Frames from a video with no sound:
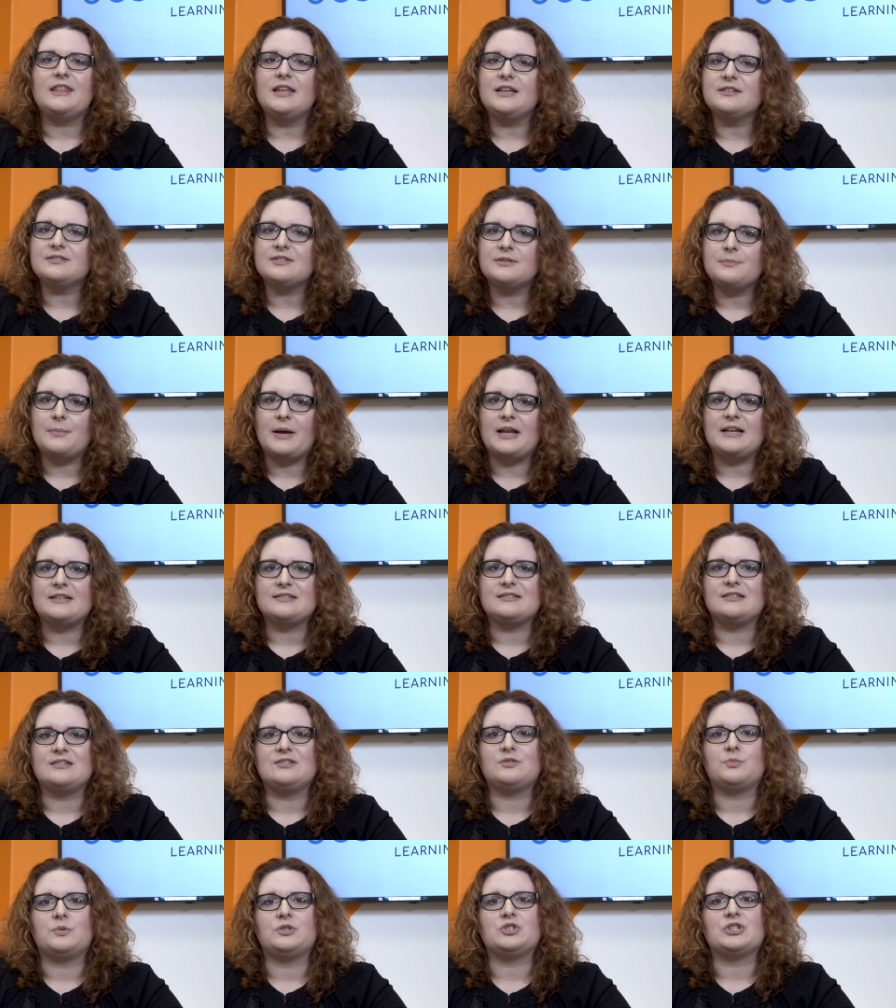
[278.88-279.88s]
These are
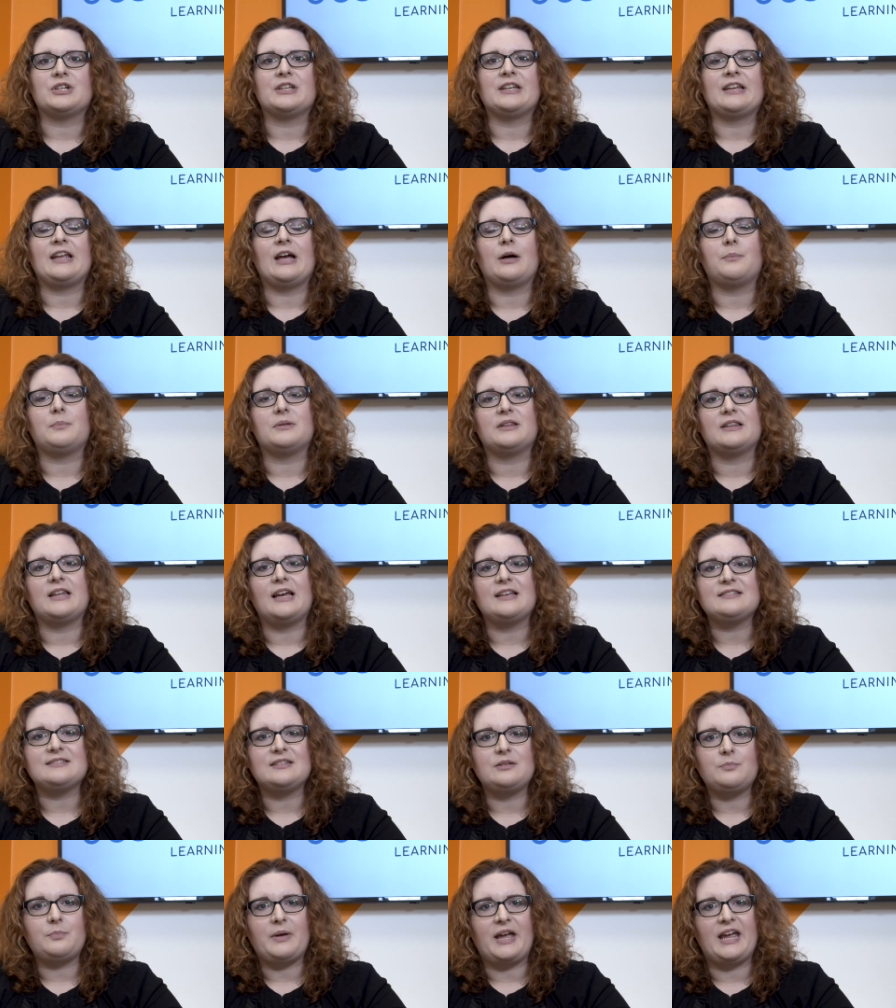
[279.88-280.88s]
medicines which can help
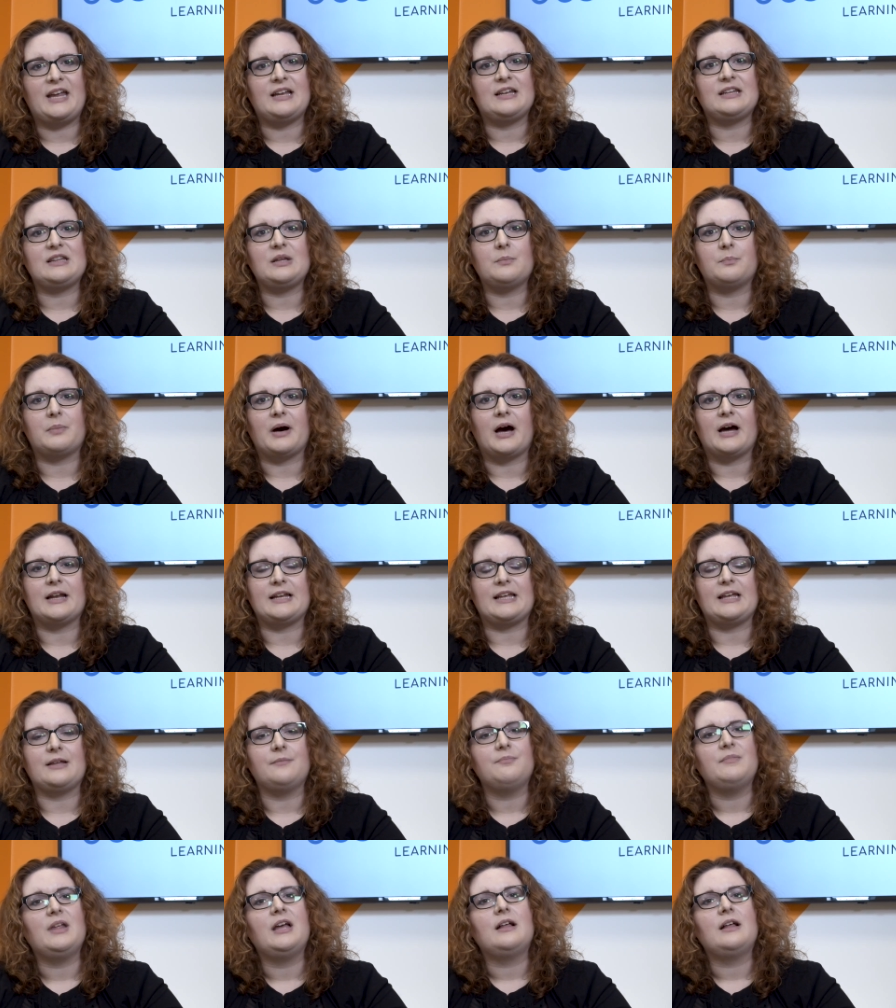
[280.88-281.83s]
lessen pain in the body,